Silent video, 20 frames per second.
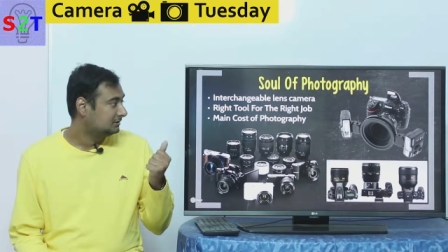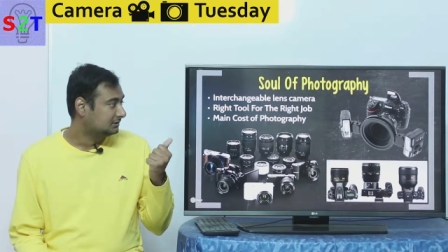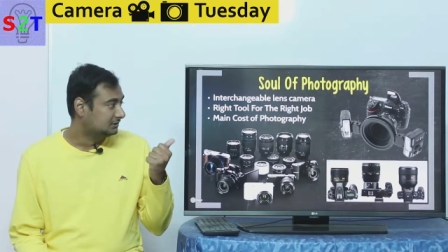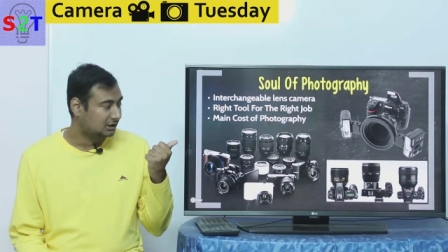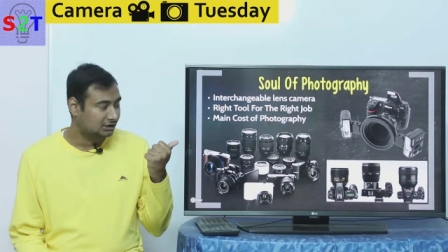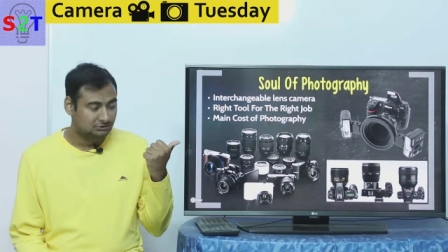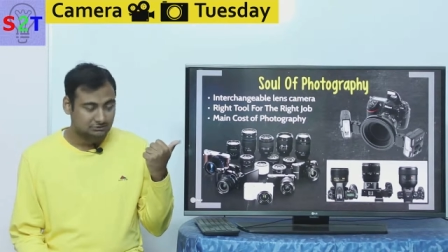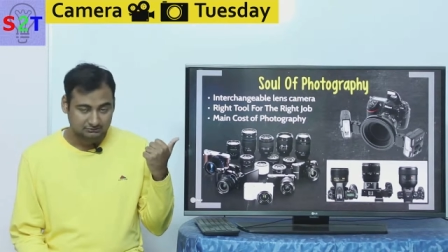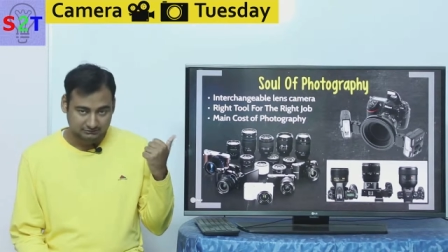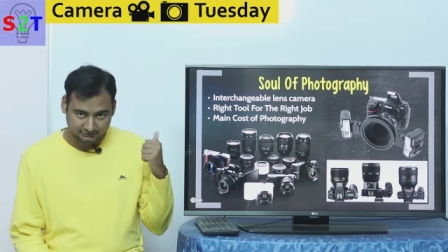
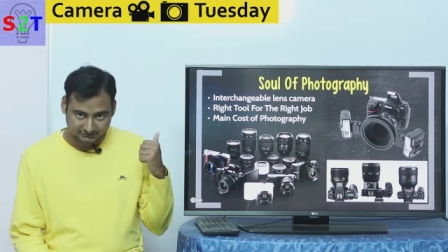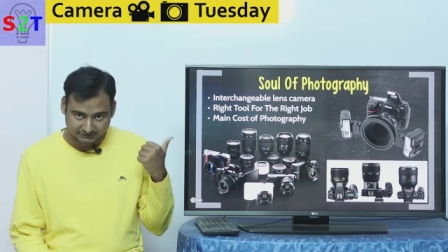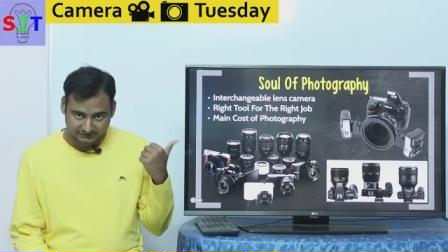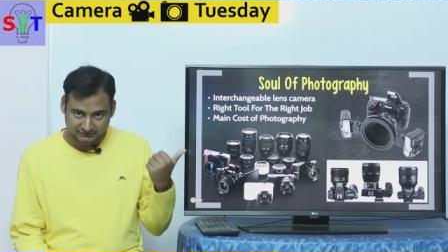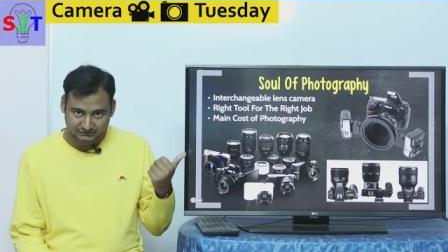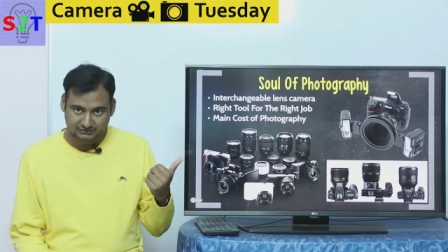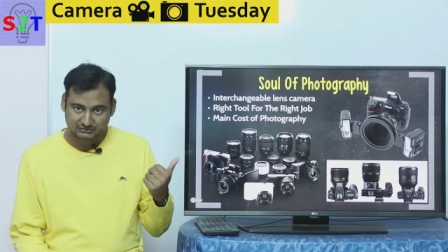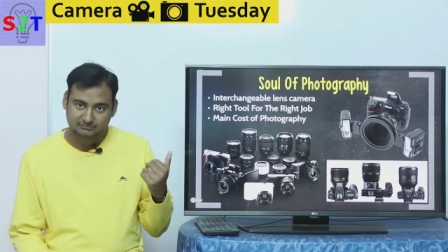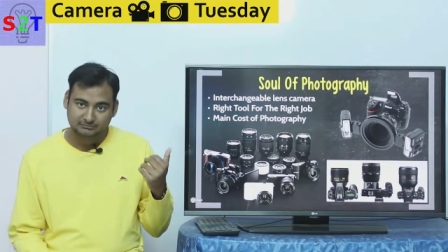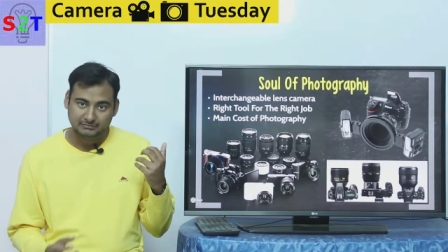now
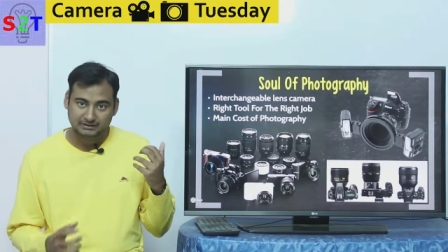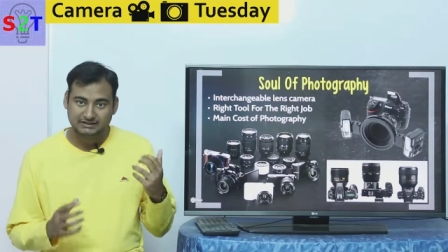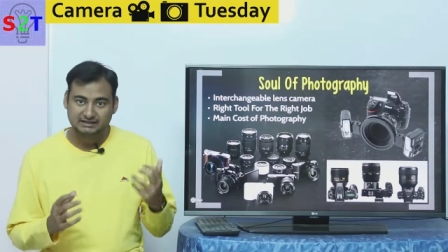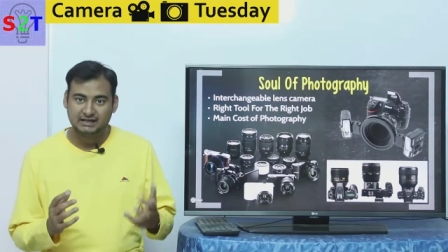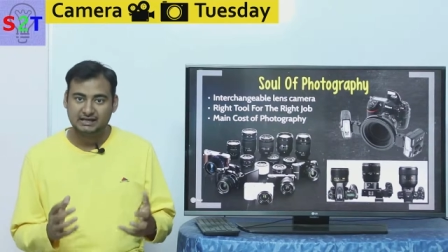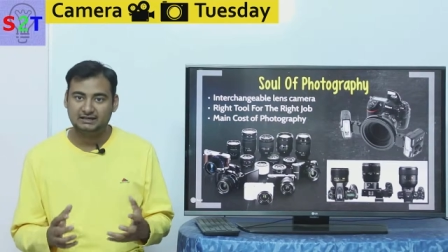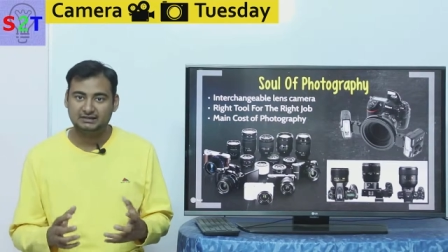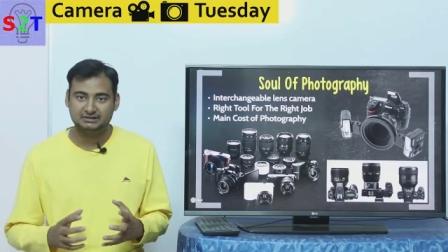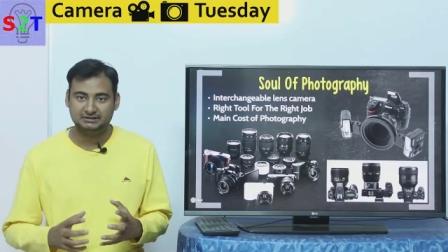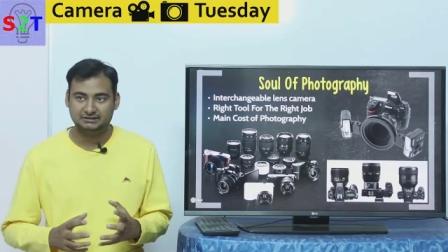this
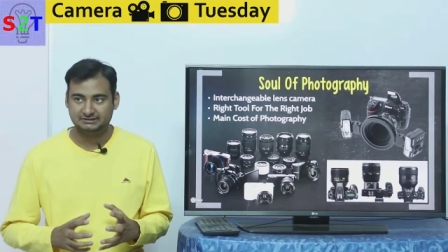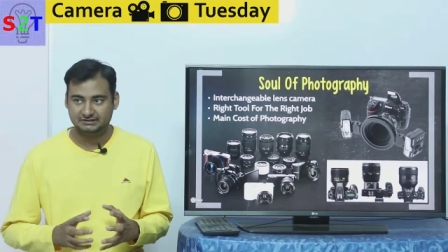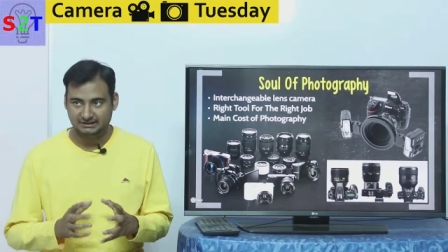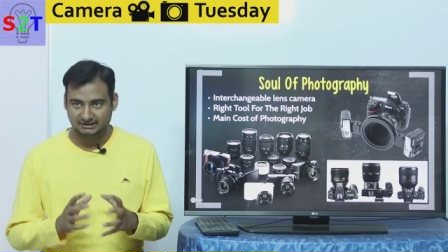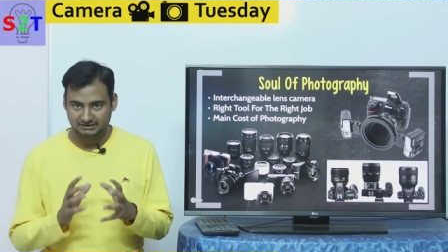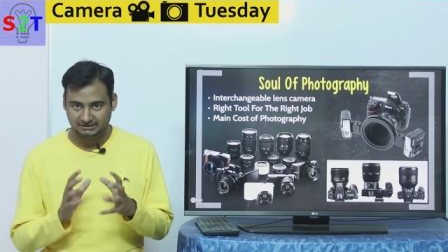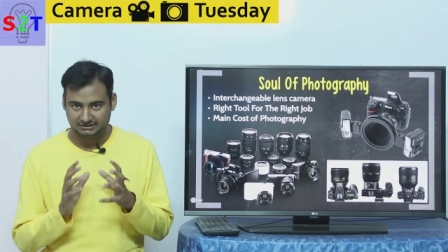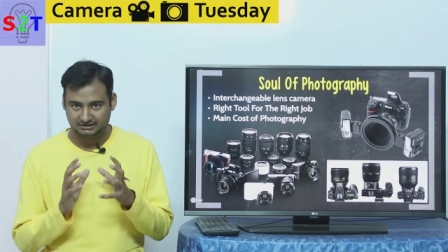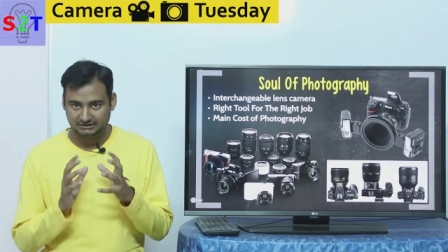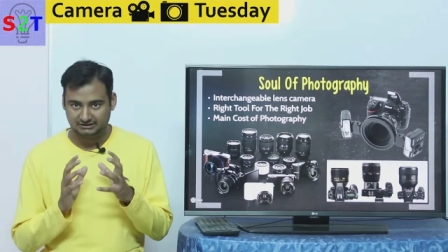mentality
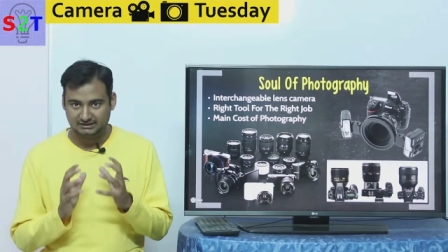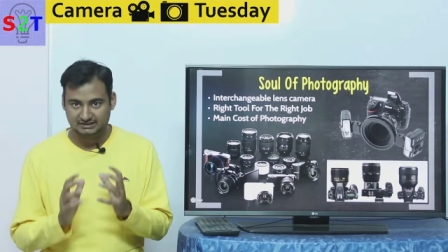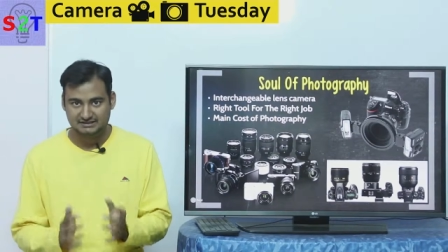that uh,